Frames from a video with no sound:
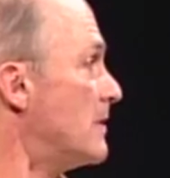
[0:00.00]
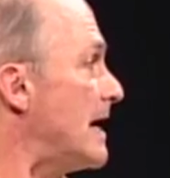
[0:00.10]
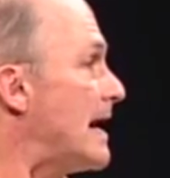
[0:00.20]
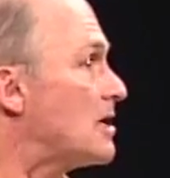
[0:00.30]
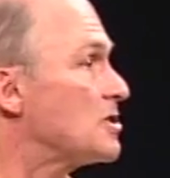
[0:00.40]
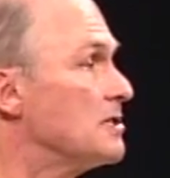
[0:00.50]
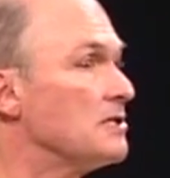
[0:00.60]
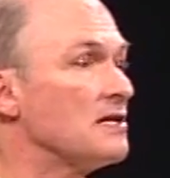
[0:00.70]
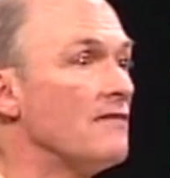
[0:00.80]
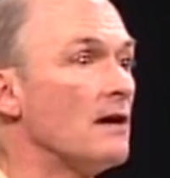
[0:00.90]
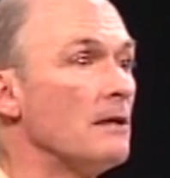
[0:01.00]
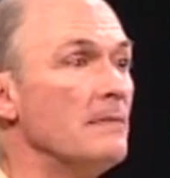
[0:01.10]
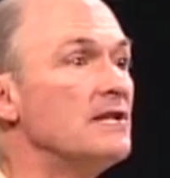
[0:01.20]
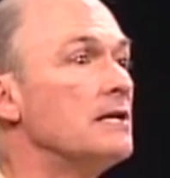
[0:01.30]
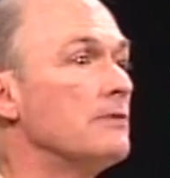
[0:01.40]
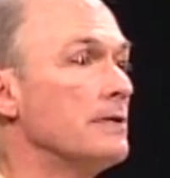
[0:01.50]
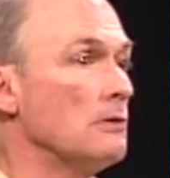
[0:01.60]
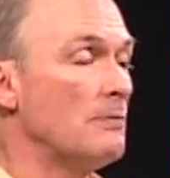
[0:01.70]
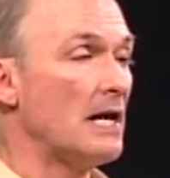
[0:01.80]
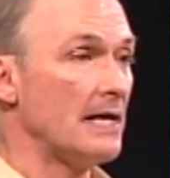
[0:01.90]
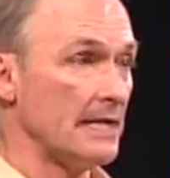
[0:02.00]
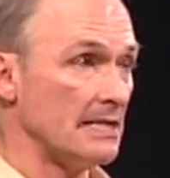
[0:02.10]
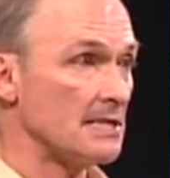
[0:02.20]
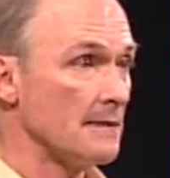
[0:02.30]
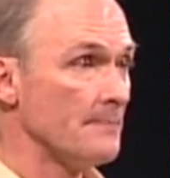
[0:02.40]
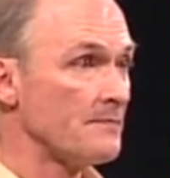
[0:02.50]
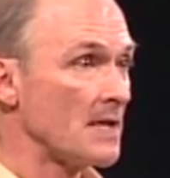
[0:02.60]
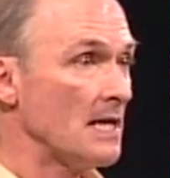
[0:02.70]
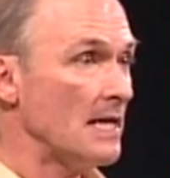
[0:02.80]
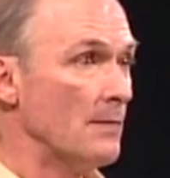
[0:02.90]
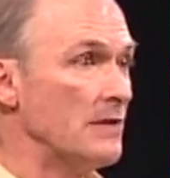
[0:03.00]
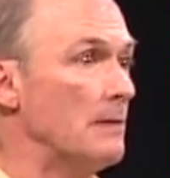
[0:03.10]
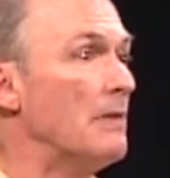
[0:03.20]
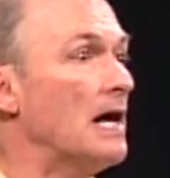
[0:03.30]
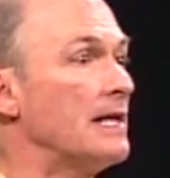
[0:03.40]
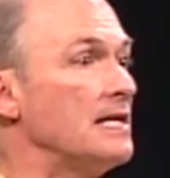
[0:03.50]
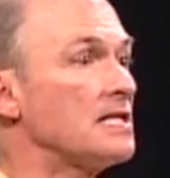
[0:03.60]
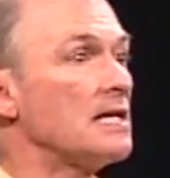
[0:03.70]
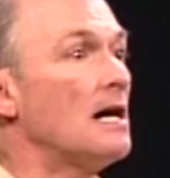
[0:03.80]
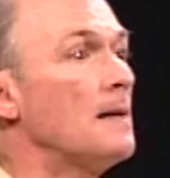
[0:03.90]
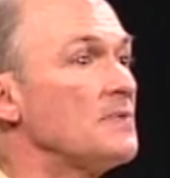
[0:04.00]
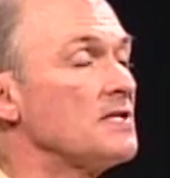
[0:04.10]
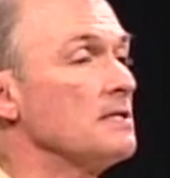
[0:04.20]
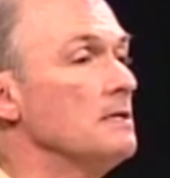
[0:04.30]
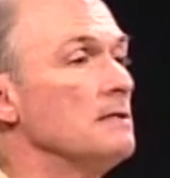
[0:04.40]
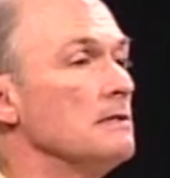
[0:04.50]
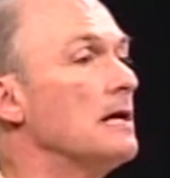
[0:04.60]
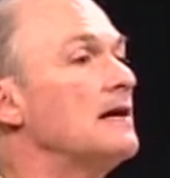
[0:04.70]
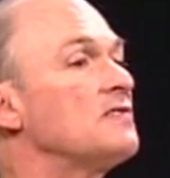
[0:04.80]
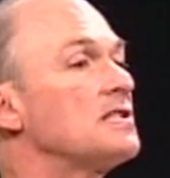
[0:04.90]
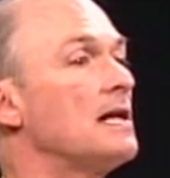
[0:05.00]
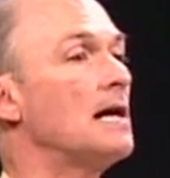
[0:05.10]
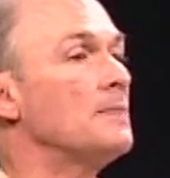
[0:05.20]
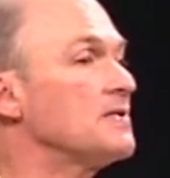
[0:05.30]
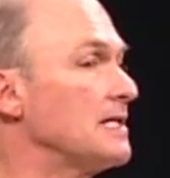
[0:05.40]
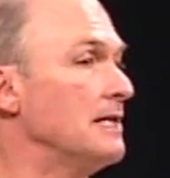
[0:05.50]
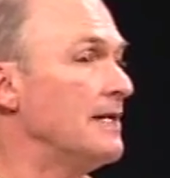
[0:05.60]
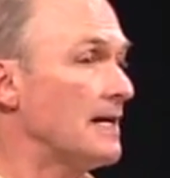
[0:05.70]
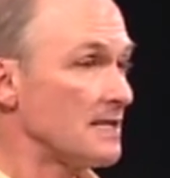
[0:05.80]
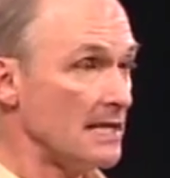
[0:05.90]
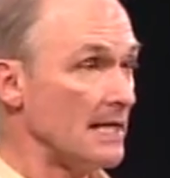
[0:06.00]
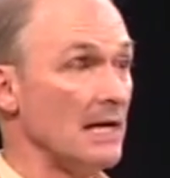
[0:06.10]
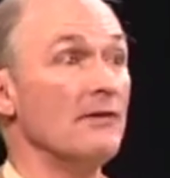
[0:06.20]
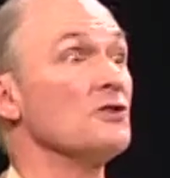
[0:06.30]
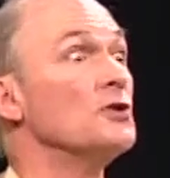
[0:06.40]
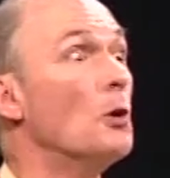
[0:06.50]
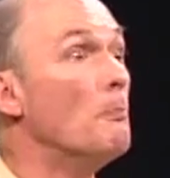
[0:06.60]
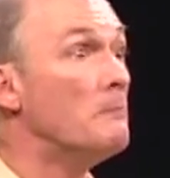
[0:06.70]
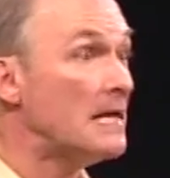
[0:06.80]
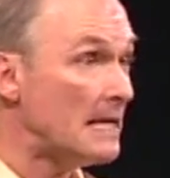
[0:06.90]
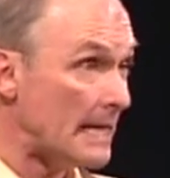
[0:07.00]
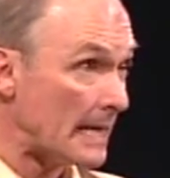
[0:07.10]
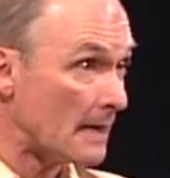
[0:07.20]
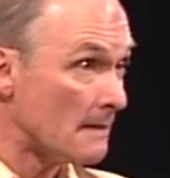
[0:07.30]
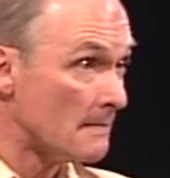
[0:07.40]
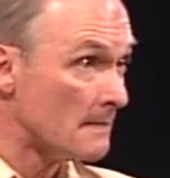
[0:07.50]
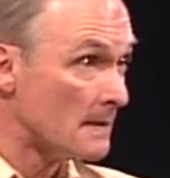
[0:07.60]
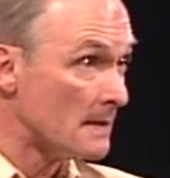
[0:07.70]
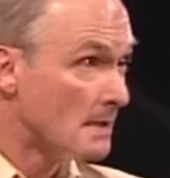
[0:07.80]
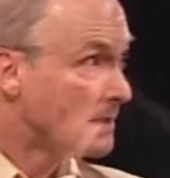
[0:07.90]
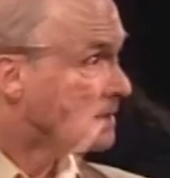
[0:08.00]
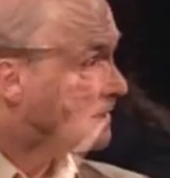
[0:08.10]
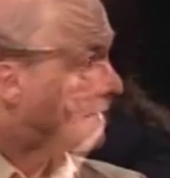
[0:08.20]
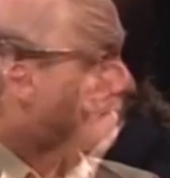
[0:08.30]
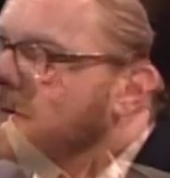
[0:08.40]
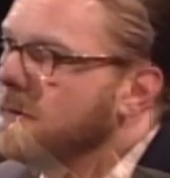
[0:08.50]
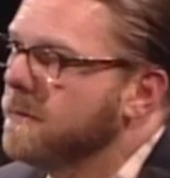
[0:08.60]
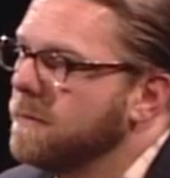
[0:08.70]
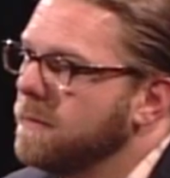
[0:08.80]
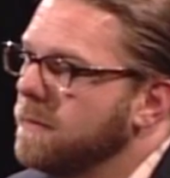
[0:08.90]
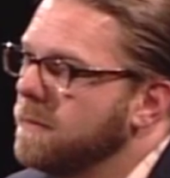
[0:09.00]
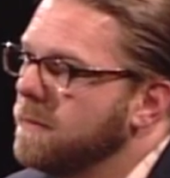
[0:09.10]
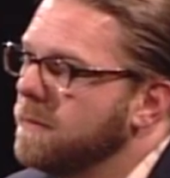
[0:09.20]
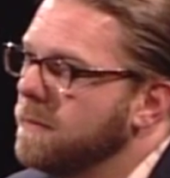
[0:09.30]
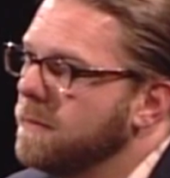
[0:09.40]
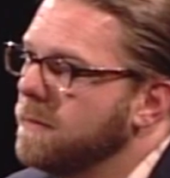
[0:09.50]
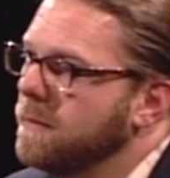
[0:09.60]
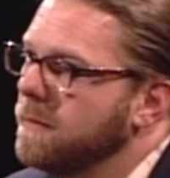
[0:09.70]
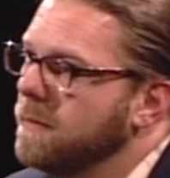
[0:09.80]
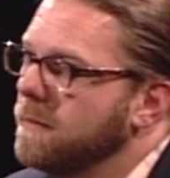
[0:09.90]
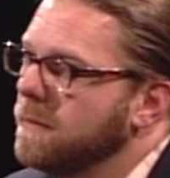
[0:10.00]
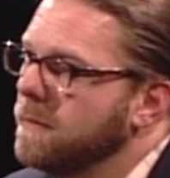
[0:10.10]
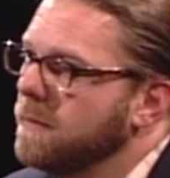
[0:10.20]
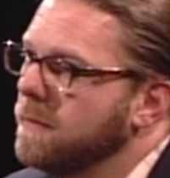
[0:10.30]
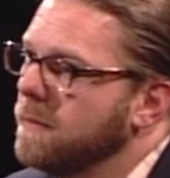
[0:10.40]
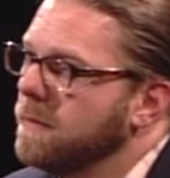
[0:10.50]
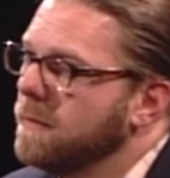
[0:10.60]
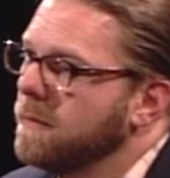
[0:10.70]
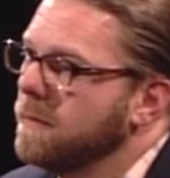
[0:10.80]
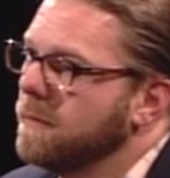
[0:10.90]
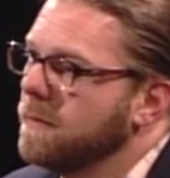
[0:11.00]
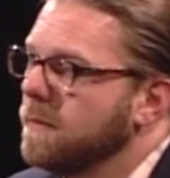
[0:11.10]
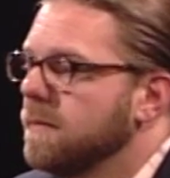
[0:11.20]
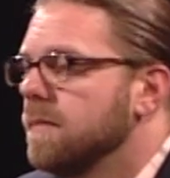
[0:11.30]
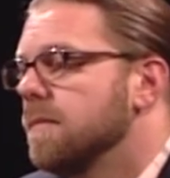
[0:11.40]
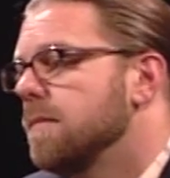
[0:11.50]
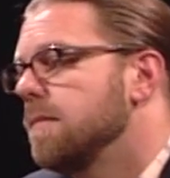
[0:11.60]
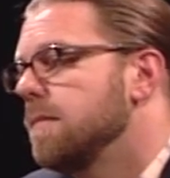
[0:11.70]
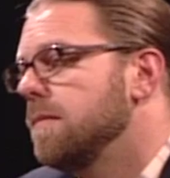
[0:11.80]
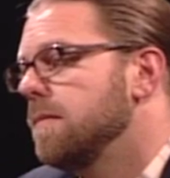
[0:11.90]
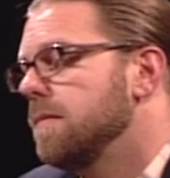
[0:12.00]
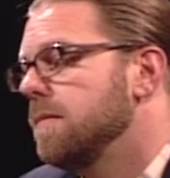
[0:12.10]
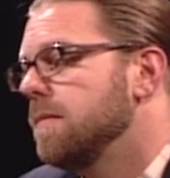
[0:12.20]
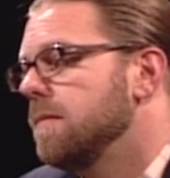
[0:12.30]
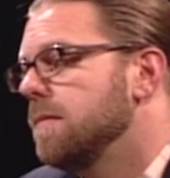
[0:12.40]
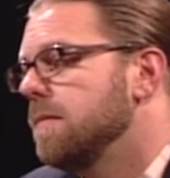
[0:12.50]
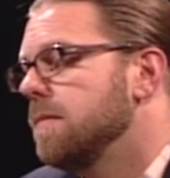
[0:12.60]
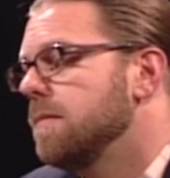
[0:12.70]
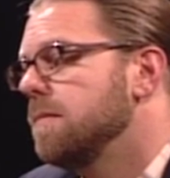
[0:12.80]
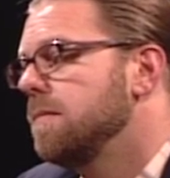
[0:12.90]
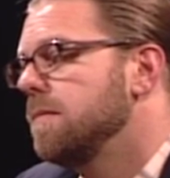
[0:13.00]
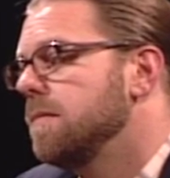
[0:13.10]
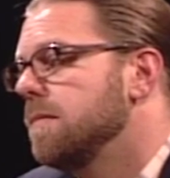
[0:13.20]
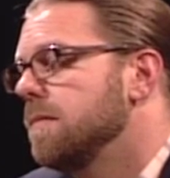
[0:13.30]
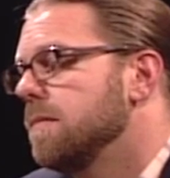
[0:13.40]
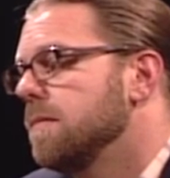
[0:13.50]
reactions of our material bodies. And when the body stops, life stops, and that's it, and there's no meaning. Now, for me, the entheogenic experience has greatly helped me to make meaning